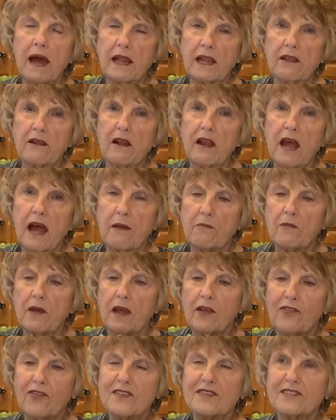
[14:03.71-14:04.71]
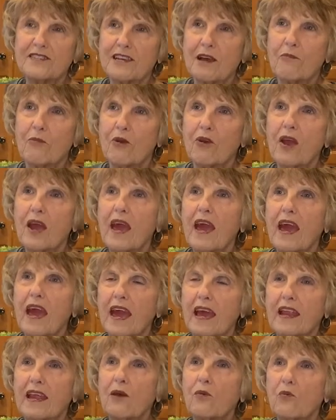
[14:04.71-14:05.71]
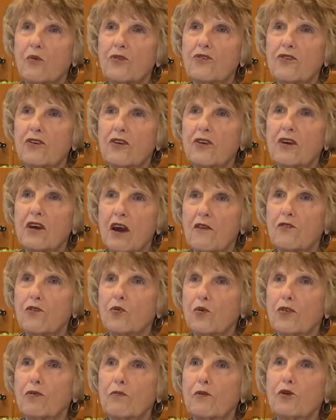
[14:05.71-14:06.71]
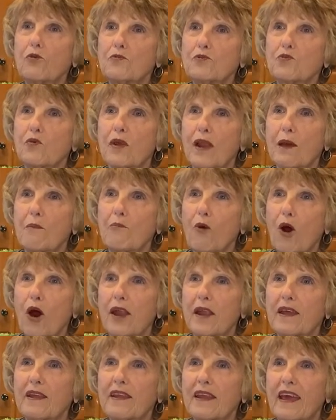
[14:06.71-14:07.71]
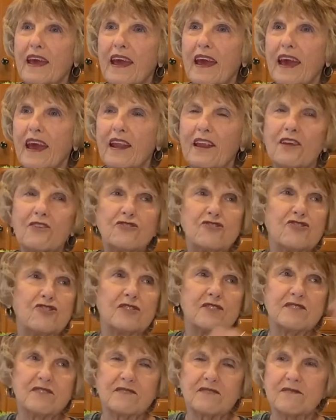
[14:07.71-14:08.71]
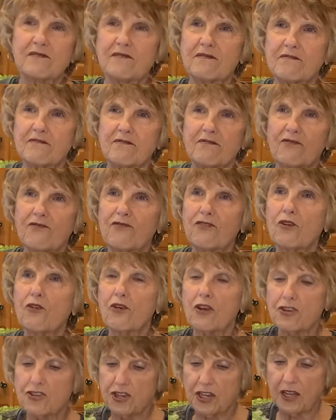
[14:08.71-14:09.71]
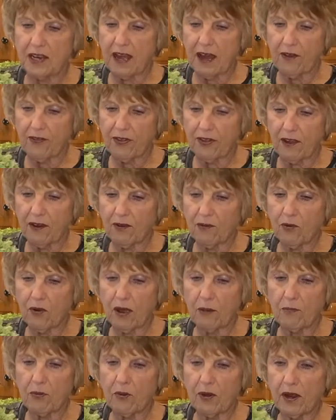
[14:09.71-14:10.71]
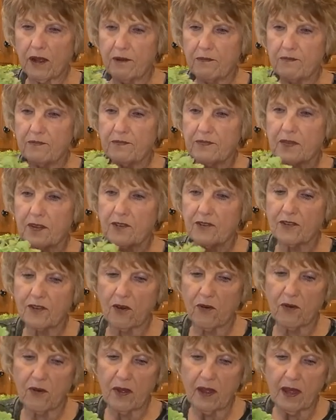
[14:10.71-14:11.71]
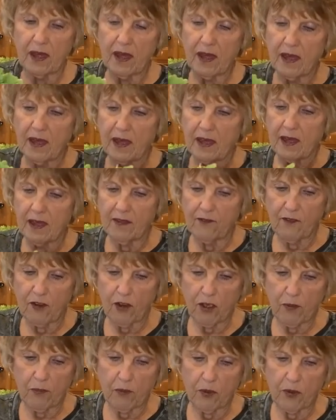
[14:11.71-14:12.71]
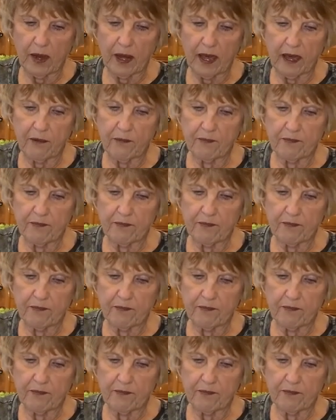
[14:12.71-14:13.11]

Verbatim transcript: little limelight this summer, and it was covered with blooms when I bought it, and it's just flourishing out there where I put it. So very pretty.